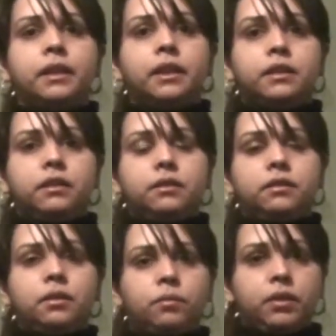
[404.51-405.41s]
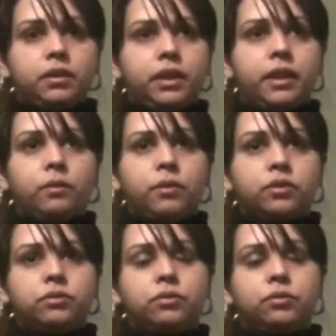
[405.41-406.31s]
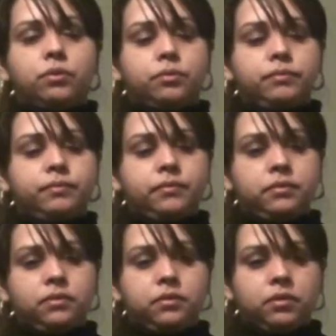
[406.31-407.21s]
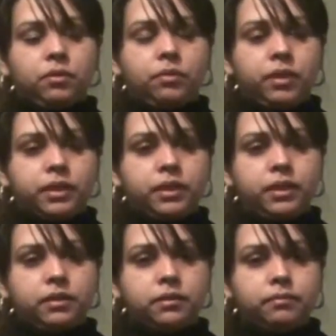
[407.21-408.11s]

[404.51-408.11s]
And this is the one that I want you to do. Go like this.